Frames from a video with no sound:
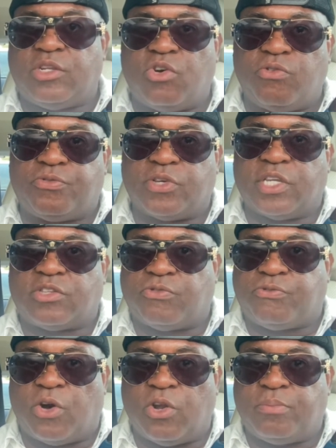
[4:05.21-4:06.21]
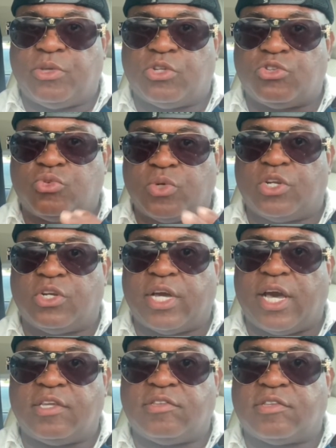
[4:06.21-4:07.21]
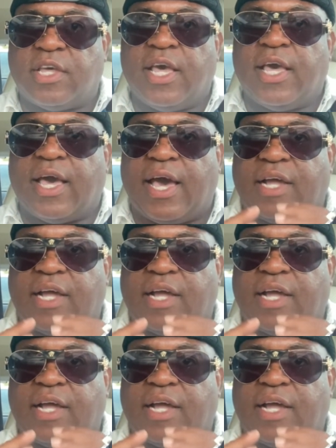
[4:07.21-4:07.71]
Don't forget to follow me on Twitter, guys,